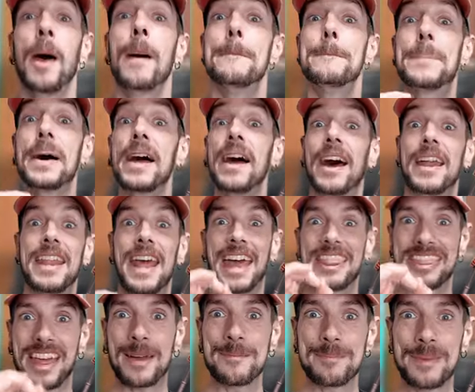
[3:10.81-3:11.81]
But
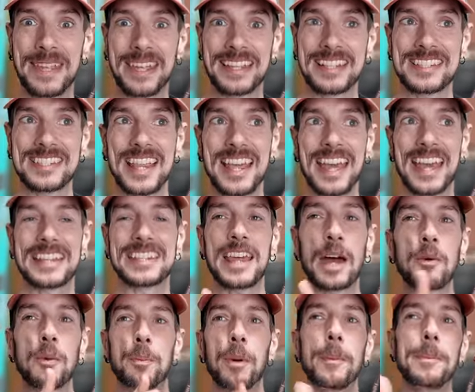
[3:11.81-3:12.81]
that being said,
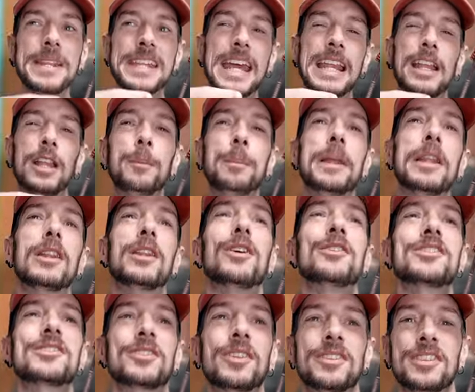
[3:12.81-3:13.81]
that would probably get a little bit
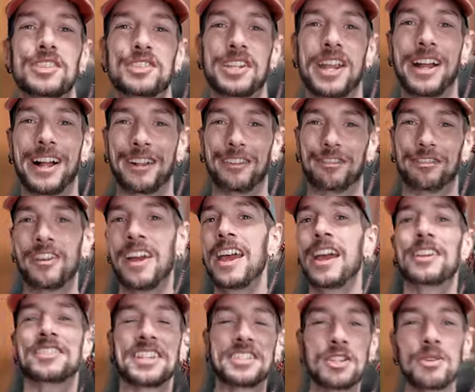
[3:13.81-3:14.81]
lost on the shelf,
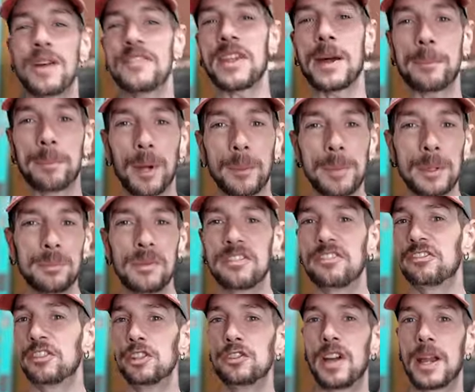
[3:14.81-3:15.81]
because I do have that problem with
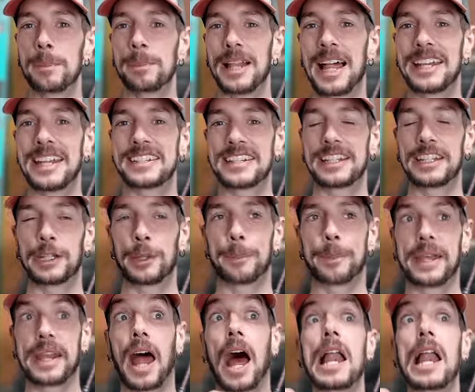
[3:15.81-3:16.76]
Fu-ray Planet a little bit.